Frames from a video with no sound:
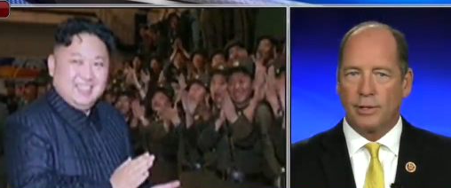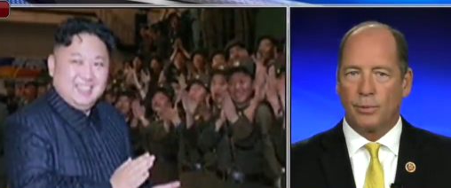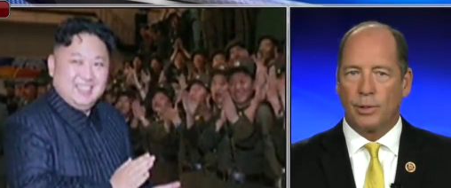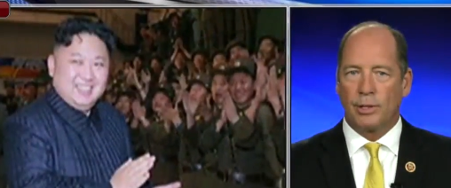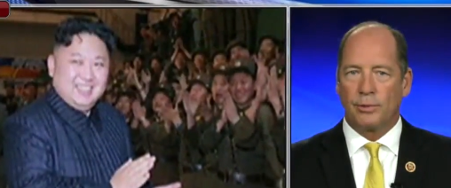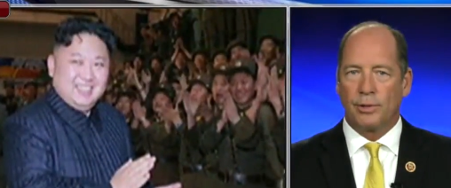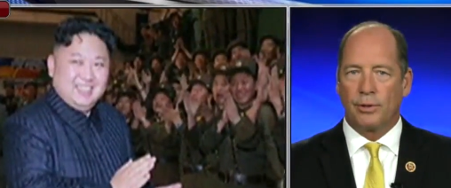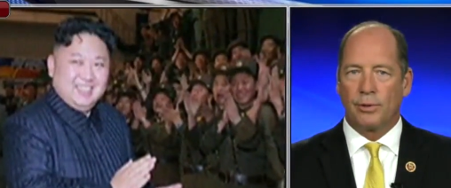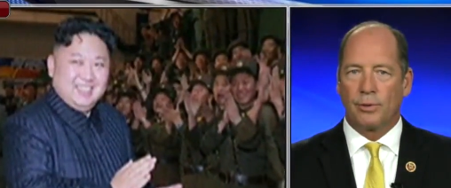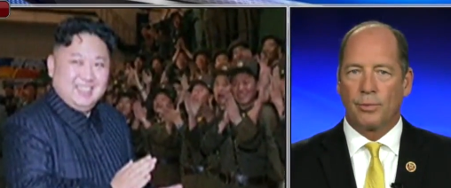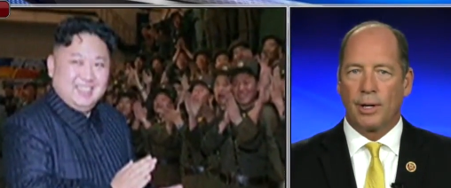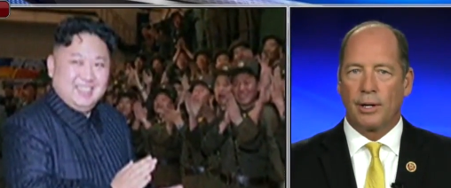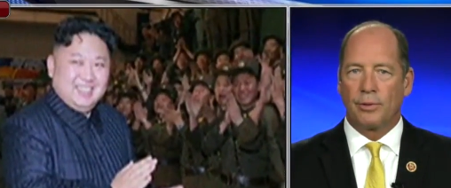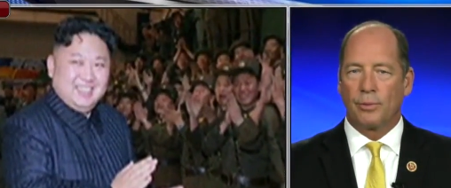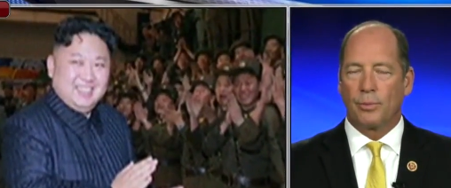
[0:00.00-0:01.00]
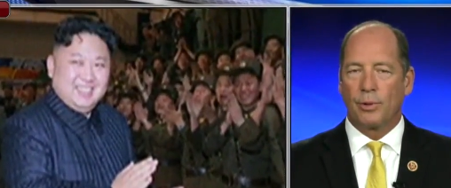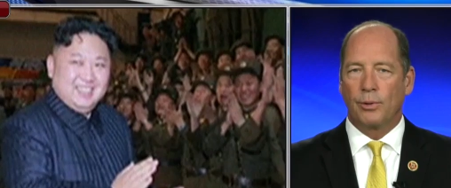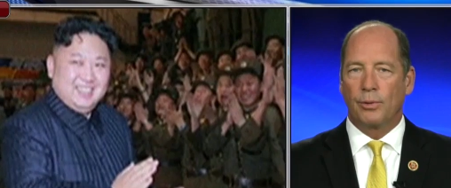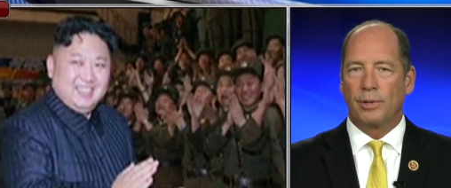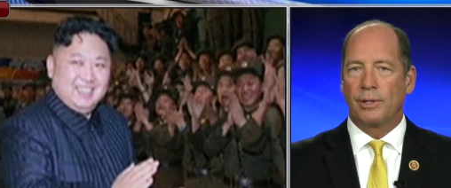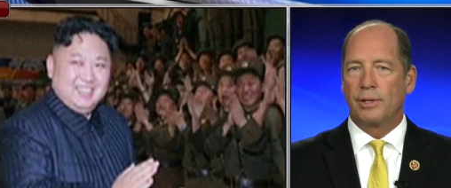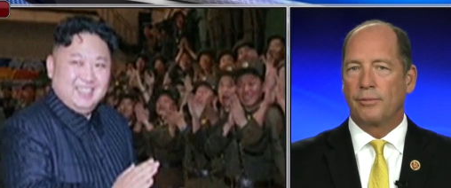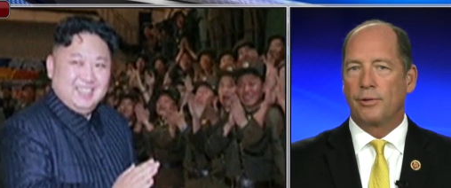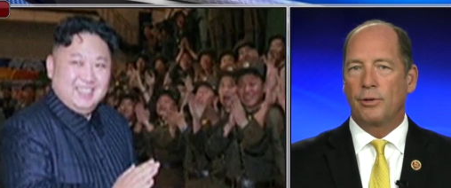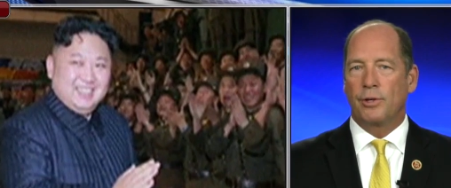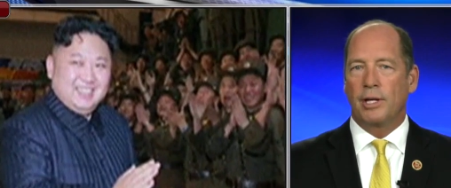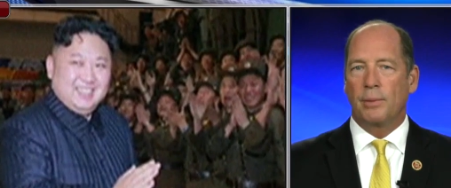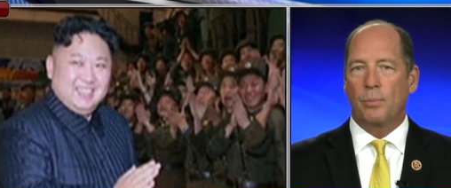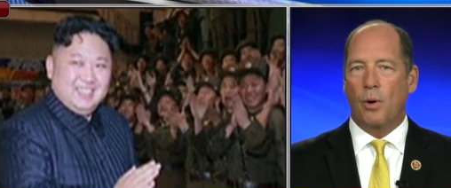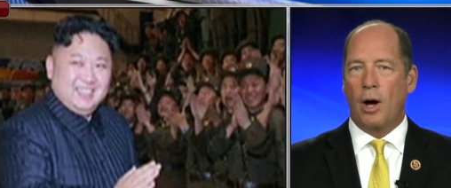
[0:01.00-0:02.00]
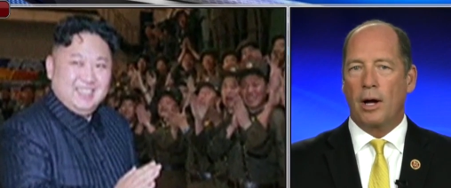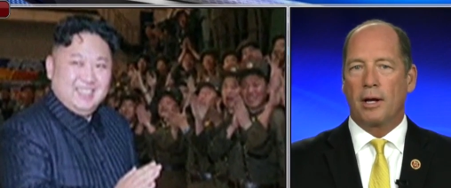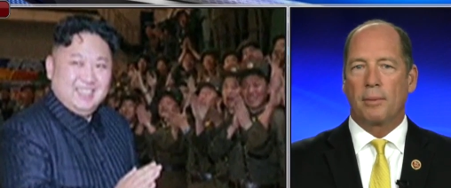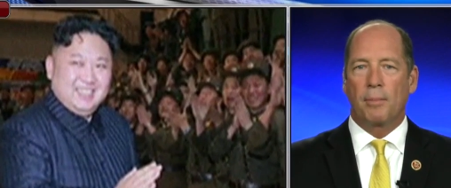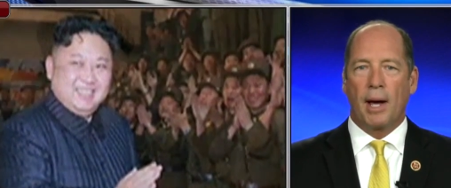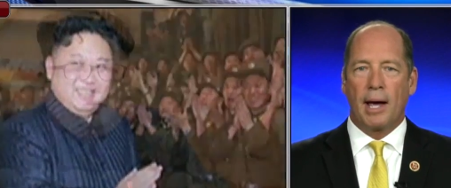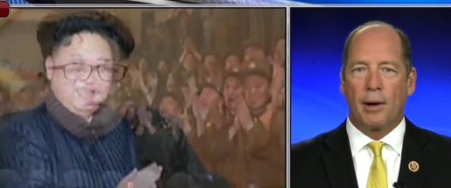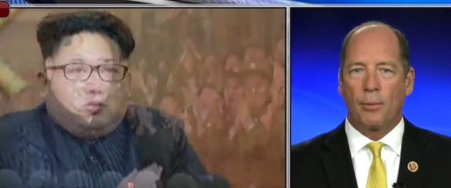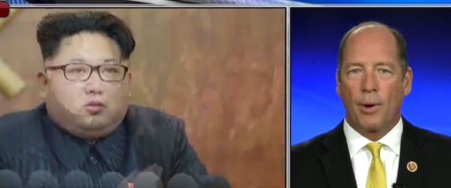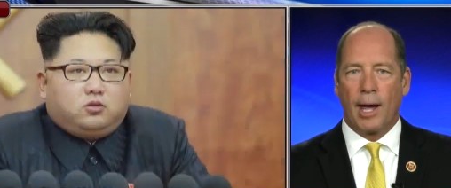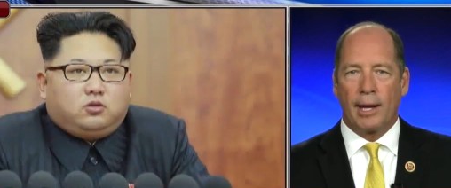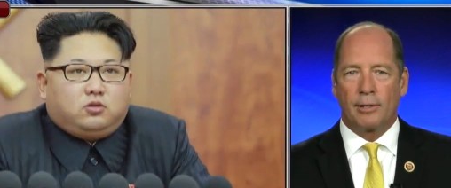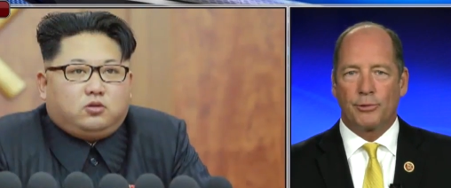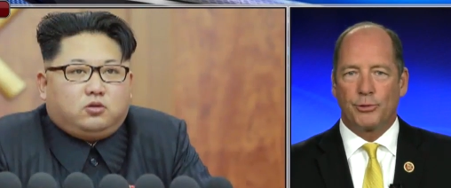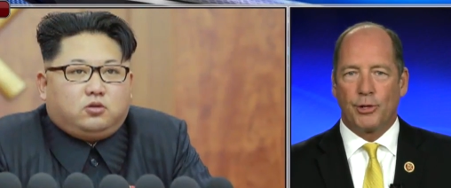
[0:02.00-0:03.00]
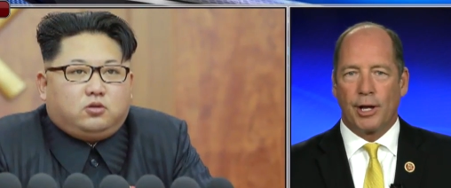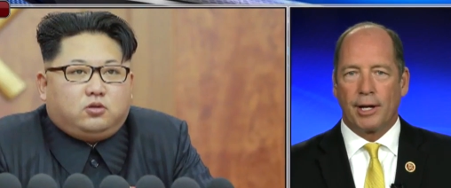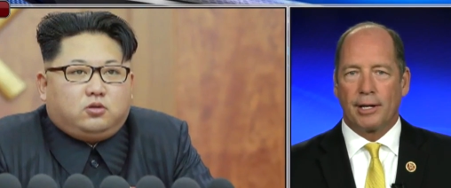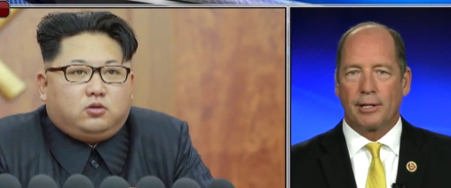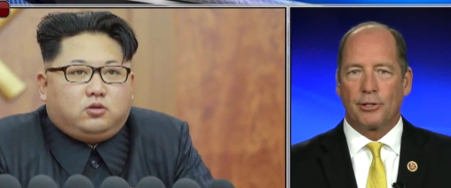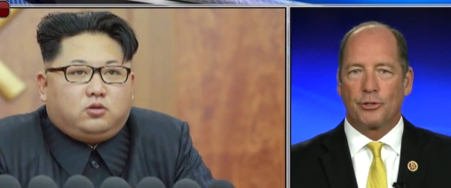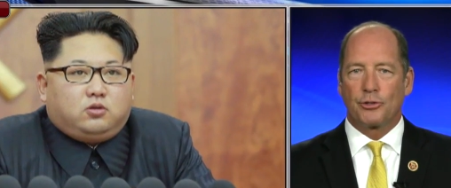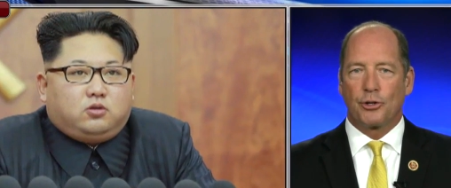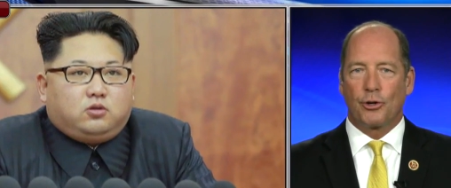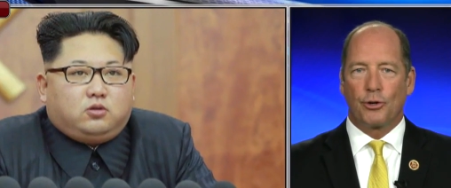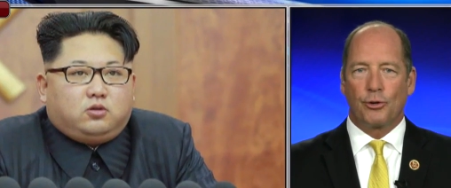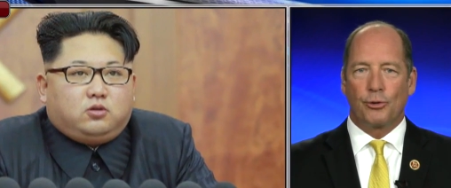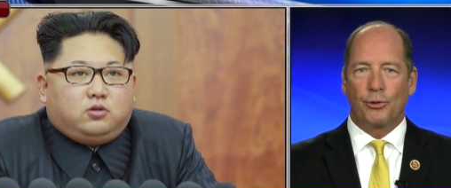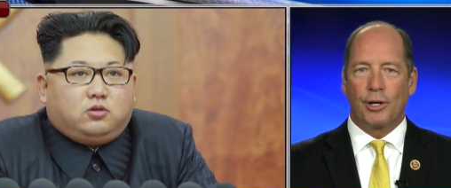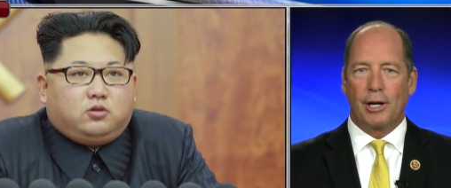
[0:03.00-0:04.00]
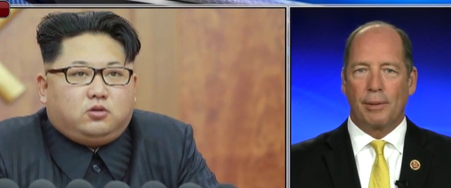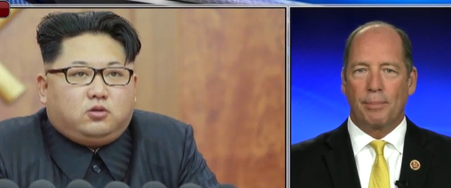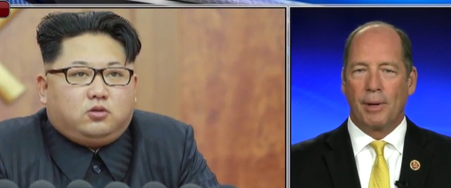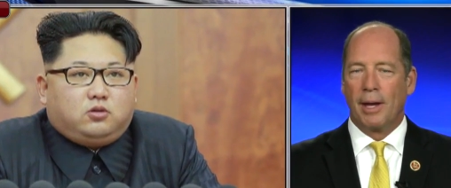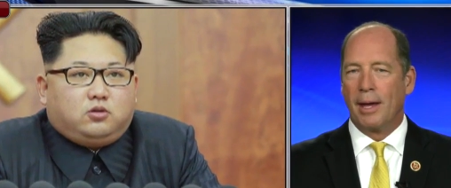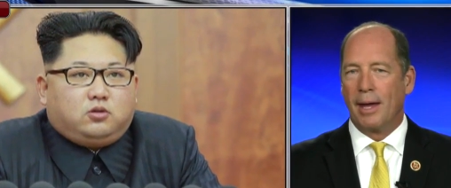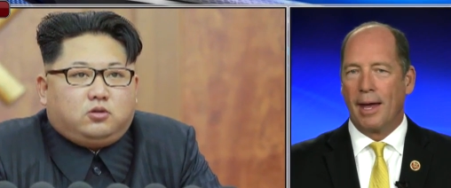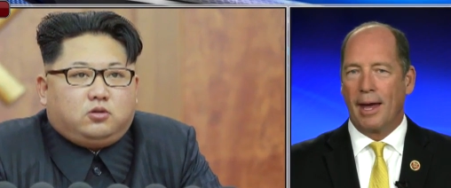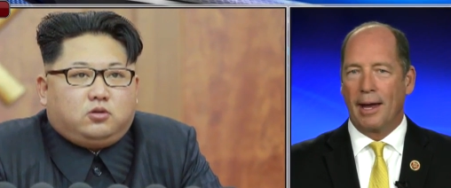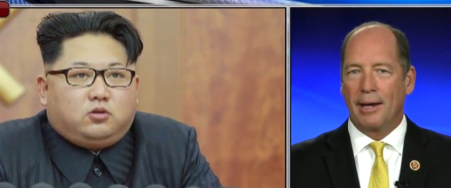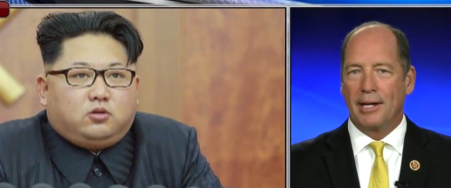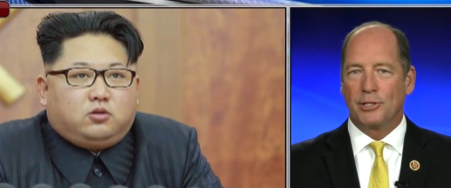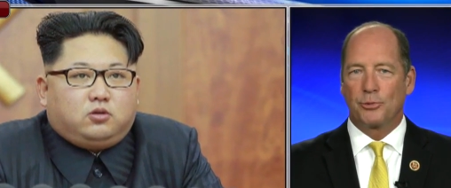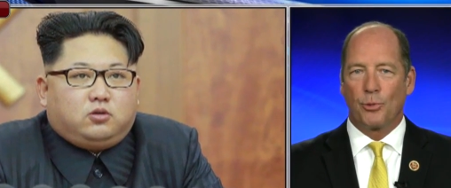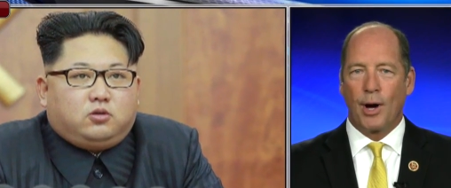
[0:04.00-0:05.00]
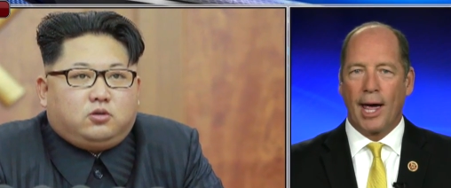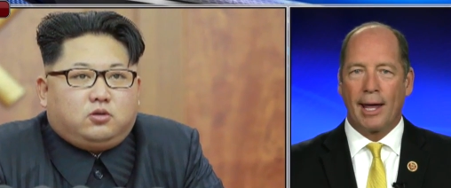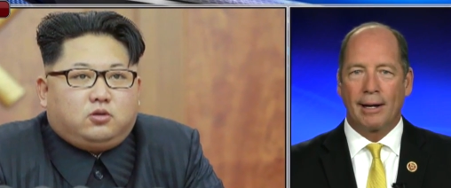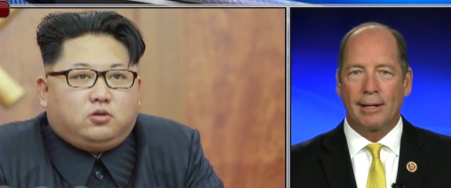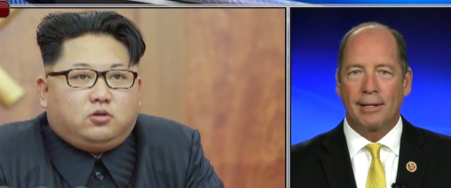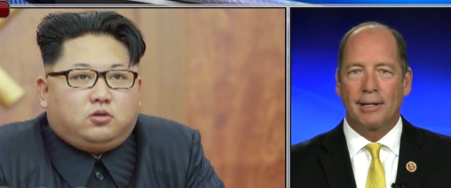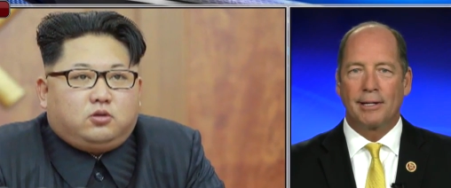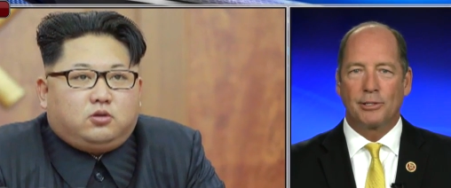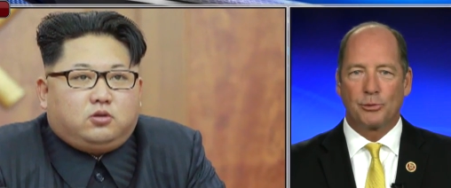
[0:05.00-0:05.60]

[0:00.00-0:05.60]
Speaker 1: well known around the world. And if you keep walking by a rattlesnake and it's curled up and he's rattling his